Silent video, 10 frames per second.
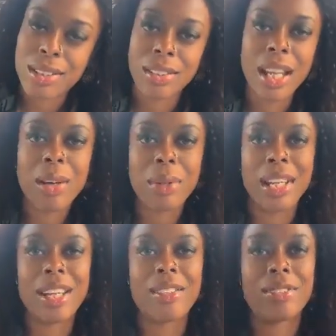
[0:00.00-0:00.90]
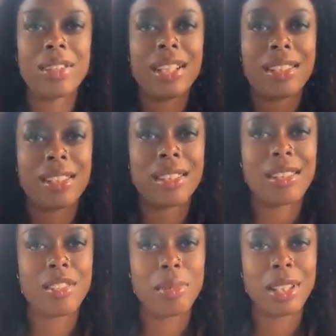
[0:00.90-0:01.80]
So now we have an
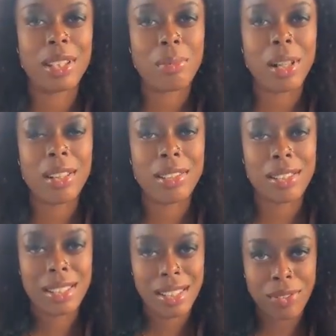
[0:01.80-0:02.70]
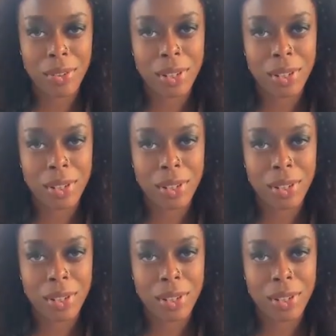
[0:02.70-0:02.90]
instance of being an apologist